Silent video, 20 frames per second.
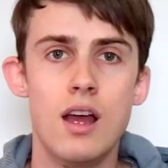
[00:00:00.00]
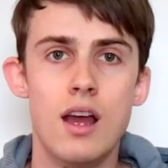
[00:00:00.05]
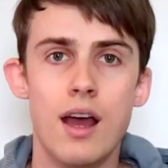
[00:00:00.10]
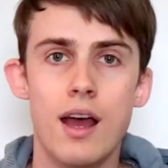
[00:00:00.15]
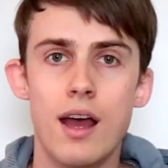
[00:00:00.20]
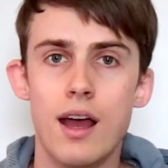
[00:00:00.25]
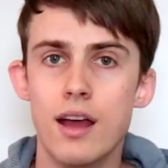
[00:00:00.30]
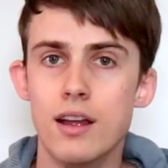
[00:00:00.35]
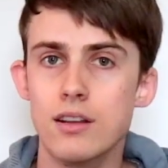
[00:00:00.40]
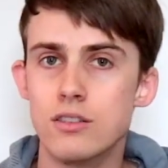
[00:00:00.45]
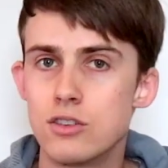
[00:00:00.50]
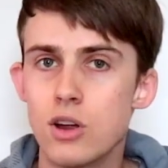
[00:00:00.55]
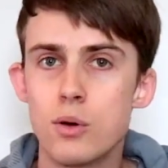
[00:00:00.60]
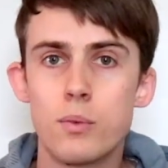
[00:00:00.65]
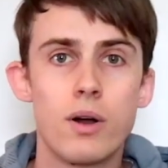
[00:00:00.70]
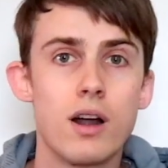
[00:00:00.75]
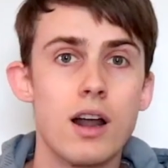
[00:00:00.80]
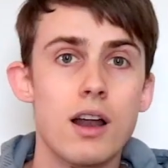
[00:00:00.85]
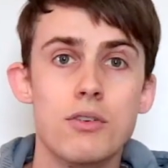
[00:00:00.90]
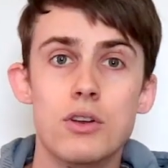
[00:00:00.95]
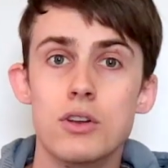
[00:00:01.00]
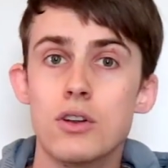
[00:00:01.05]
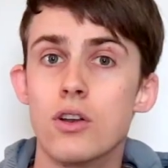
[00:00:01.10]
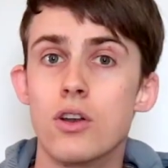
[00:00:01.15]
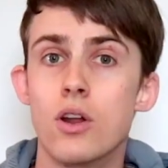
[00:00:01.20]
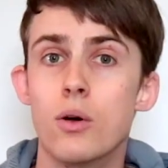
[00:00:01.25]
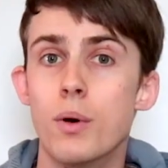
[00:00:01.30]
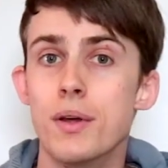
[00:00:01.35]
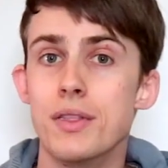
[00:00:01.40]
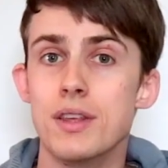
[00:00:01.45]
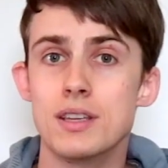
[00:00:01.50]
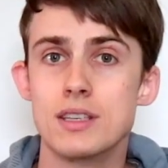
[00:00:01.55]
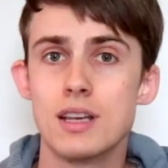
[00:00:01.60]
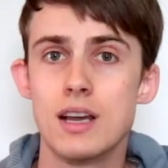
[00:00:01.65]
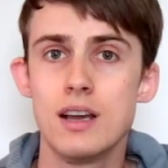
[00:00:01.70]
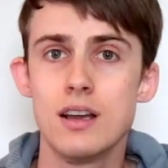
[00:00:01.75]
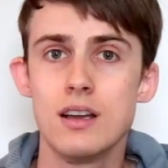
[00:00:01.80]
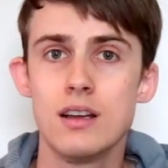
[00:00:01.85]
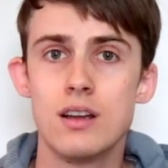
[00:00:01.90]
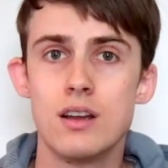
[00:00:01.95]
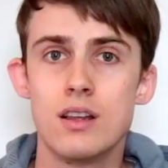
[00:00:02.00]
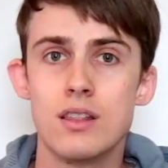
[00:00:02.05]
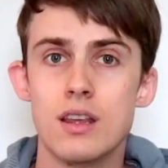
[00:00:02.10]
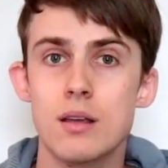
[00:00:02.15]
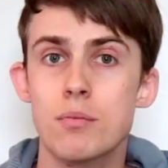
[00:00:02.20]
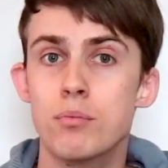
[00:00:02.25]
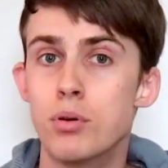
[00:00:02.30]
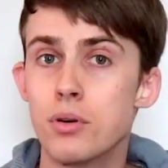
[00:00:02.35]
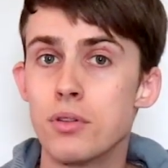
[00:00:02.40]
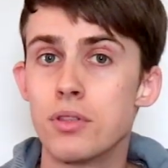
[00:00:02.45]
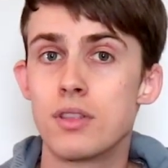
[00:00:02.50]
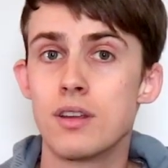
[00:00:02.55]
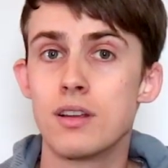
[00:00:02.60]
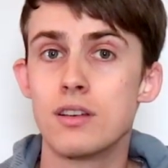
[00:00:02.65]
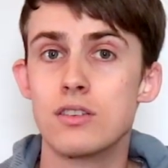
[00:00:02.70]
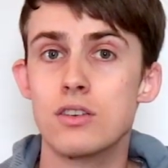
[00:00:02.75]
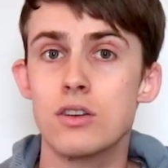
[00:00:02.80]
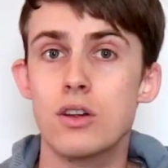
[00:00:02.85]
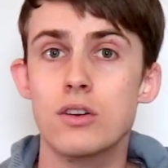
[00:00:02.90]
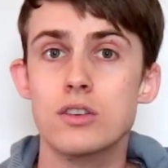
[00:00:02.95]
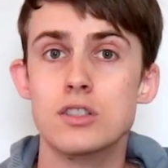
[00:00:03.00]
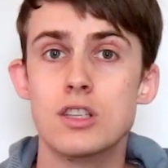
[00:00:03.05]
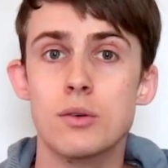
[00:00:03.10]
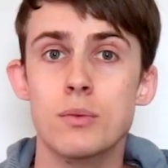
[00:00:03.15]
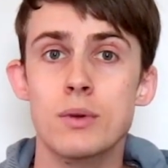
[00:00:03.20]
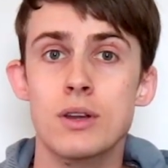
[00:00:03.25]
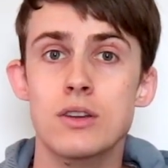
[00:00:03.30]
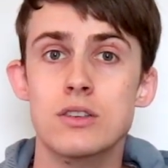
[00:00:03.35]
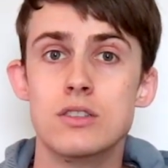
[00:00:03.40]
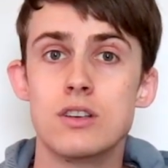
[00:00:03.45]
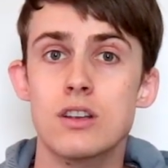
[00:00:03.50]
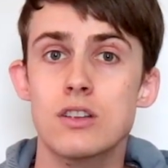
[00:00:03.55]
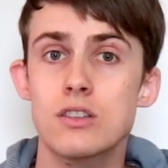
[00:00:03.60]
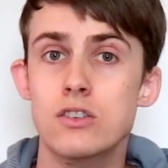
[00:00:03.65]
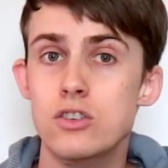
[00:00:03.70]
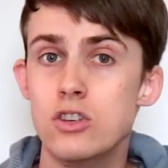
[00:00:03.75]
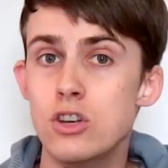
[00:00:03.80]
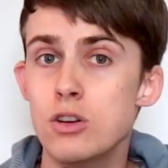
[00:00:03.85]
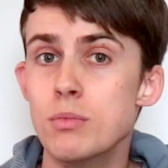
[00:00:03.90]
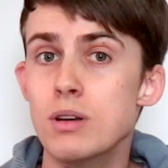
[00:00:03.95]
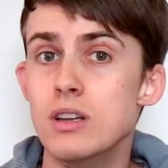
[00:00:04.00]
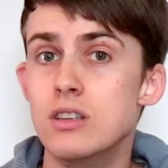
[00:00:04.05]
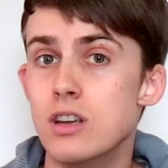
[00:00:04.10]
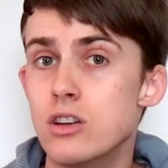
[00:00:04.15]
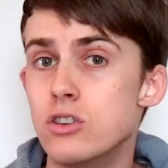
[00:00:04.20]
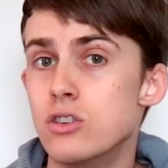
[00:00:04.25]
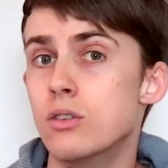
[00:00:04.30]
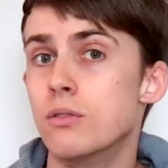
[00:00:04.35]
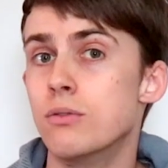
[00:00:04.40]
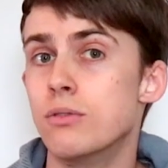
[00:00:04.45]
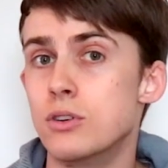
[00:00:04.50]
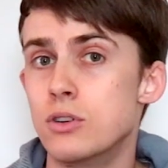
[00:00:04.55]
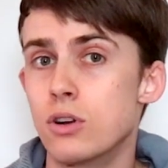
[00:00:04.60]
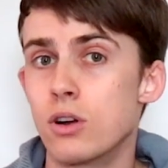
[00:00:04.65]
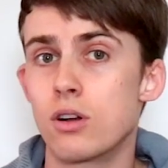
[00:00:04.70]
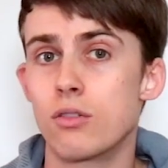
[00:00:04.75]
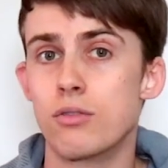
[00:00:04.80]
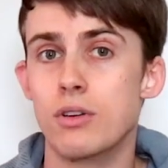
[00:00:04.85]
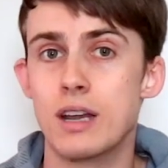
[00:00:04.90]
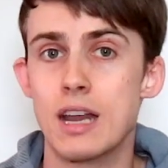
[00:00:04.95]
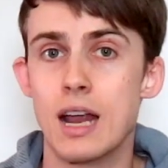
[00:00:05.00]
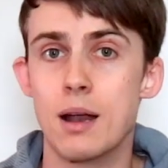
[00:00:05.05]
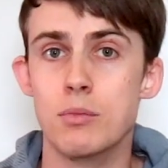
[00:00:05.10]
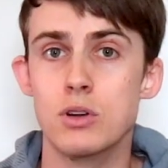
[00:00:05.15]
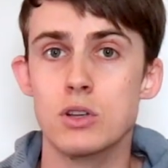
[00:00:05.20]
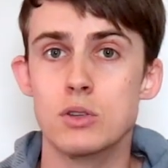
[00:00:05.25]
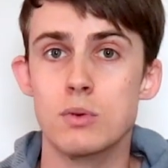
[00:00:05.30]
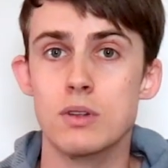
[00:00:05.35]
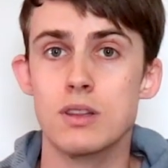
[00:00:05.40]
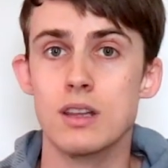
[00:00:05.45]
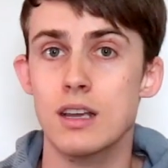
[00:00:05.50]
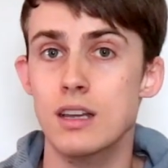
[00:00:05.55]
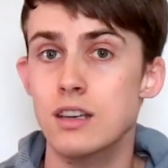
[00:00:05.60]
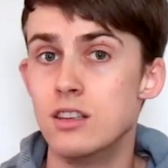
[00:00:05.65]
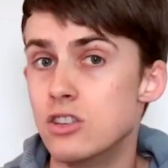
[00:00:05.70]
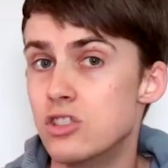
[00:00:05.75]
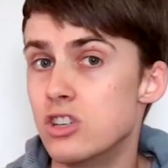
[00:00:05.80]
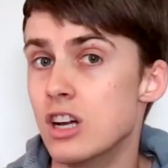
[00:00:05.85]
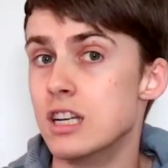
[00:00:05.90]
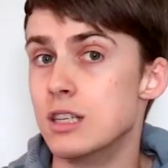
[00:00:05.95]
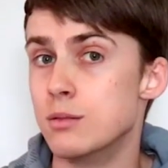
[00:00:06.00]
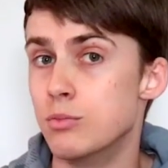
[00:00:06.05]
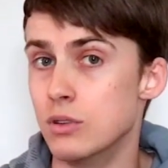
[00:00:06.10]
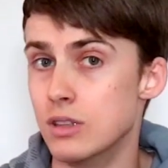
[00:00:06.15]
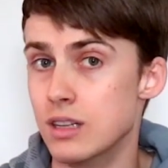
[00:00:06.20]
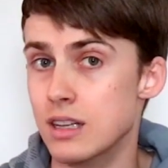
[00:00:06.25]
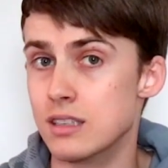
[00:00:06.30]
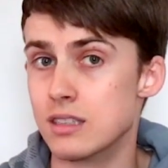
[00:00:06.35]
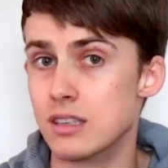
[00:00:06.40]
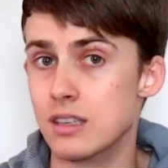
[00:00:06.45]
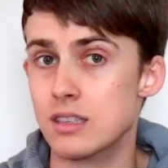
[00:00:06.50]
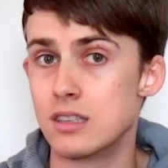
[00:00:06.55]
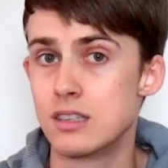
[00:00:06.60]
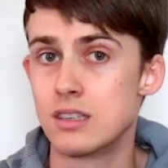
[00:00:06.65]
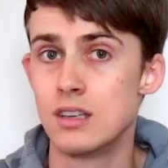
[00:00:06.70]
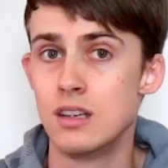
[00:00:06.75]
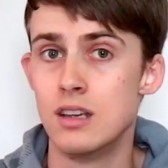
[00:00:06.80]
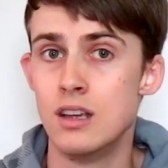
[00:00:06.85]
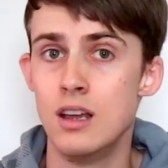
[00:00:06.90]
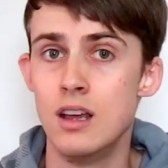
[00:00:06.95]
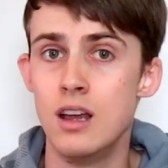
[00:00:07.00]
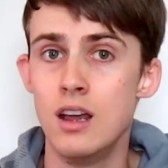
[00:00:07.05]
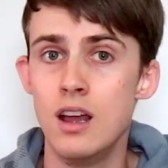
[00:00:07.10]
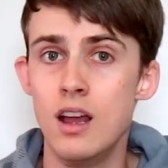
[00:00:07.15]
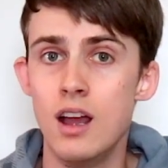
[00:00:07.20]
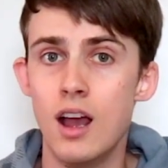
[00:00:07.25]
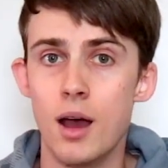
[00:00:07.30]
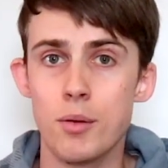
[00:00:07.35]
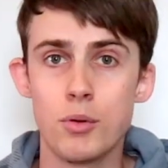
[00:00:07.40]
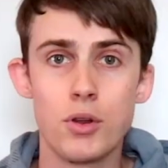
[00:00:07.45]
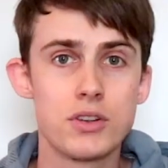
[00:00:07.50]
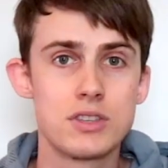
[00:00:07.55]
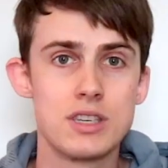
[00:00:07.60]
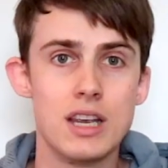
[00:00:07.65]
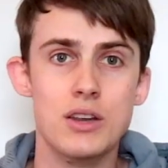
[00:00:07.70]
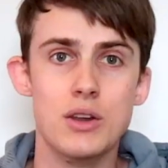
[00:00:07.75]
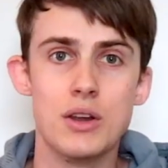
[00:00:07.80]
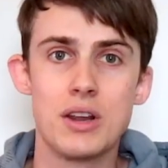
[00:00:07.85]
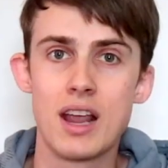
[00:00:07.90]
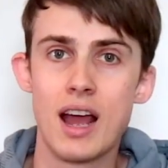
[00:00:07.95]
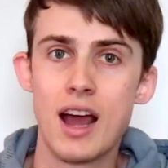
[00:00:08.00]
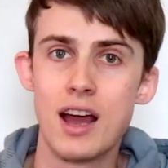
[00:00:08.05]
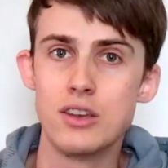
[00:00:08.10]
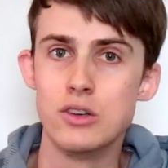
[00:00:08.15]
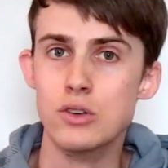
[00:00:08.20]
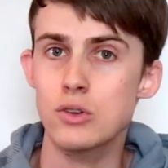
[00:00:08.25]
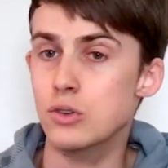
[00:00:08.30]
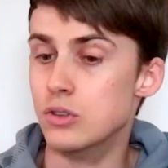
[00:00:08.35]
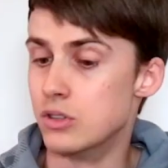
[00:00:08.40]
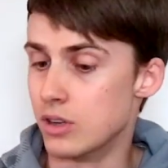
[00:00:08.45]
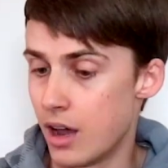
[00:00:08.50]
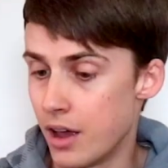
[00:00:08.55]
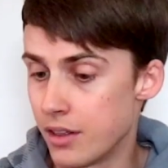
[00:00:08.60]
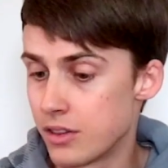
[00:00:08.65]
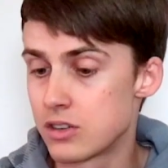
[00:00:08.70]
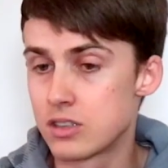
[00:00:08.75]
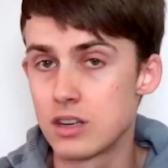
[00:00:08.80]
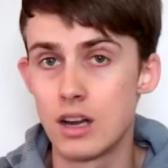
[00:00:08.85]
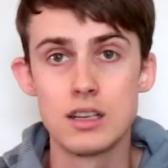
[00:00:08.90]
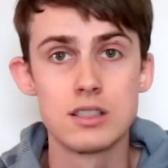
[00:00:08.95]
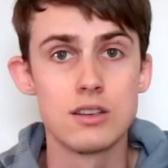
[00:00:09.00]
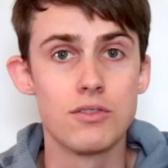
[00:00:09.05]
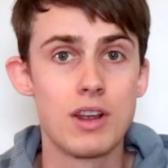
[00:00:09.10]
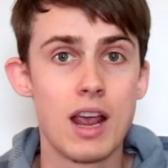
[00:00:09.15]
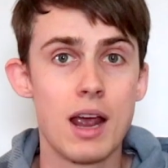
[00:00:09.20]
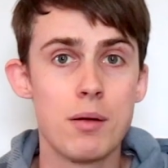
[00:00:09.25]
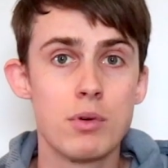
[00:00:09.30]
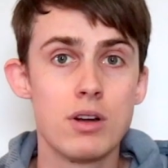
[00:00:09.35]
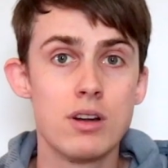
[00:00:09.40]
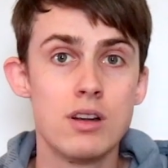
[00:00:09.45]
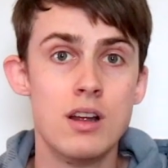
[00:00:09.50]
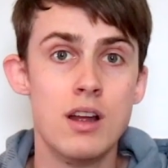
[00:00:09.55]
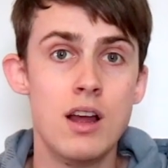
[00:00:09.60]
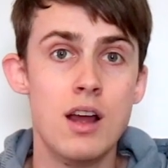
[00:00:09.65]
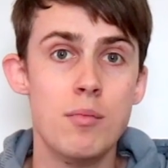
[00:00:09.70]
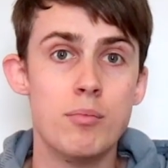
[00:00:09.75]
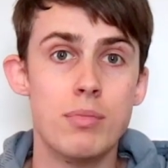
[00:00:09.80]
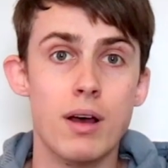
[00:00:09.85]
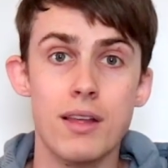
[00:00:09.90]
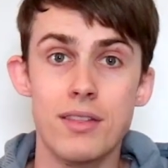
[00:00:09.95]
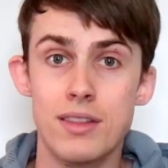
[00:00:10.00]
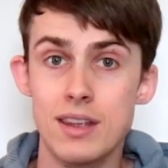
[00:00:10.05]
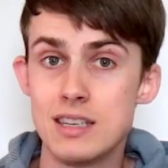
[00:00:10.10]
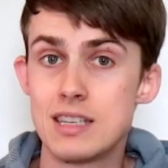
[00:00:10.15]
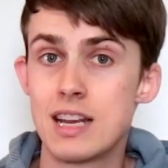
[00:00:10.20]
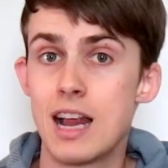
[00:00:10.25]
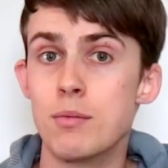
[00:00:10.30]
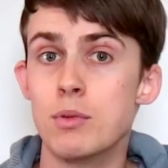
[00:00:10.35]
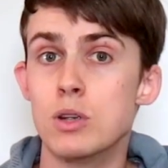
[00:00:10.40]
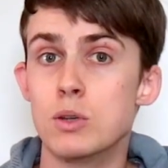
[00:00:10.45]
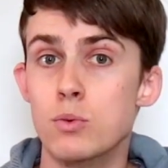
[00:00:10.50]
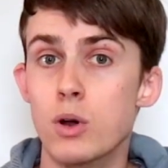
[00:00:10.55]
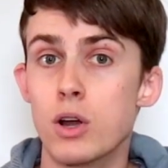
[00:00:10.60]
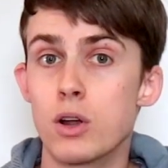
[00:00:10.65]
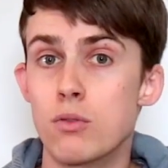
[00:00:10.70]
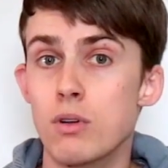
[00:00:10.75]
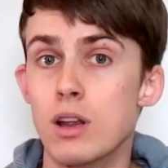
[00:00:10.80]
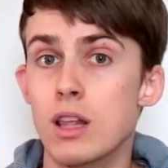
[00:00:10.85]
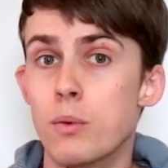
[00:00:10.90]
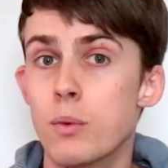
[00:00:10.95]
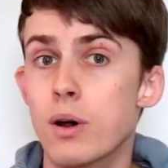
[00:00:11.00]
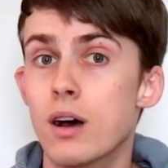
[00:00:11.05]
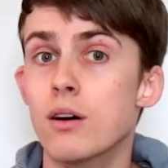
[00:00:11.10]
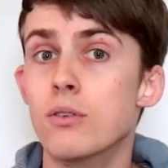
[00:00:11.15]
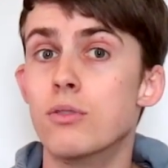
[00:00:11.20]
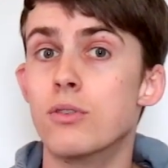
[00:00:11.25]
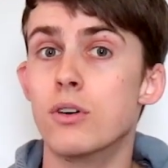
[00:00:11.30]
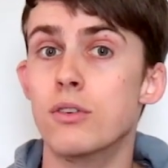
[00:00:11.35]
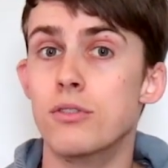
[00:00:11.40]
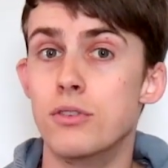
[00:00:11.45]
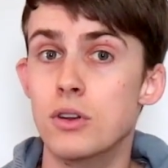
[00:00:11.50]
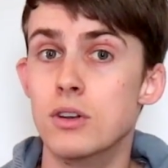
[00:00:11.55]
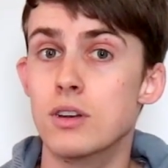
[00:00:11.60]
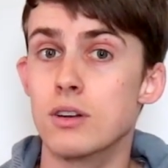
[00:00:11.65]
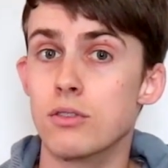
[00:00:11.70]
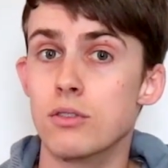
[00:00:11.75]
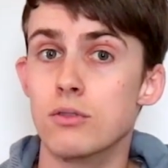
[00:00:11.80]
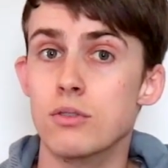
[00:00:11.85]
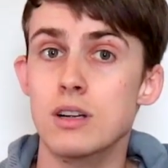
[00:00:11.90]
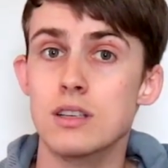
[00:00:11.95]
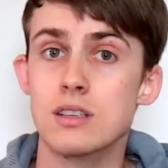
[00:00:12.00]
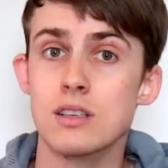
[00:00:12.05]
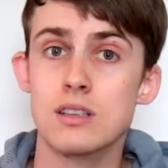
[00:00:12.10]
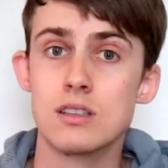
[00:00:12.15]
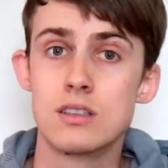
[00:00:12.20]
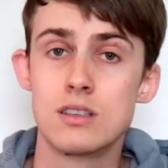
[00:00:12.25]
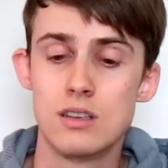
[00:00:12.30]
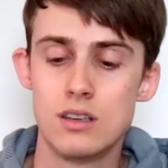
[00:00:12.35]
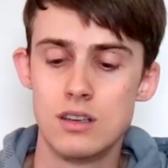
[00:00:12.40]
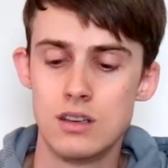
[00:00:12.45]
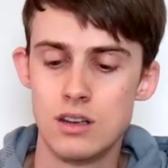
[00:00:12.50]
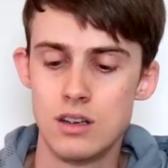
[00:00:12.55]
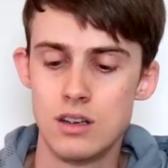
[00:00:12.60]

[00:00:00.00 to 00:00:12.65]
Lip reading: Don't worry if you don't know what these are. The important thing to know is that we use consumer digital photography cameras with interchangeable lenses. I'm not saying you can't use other styles of camera, but these cameras work really well for a few different reasons.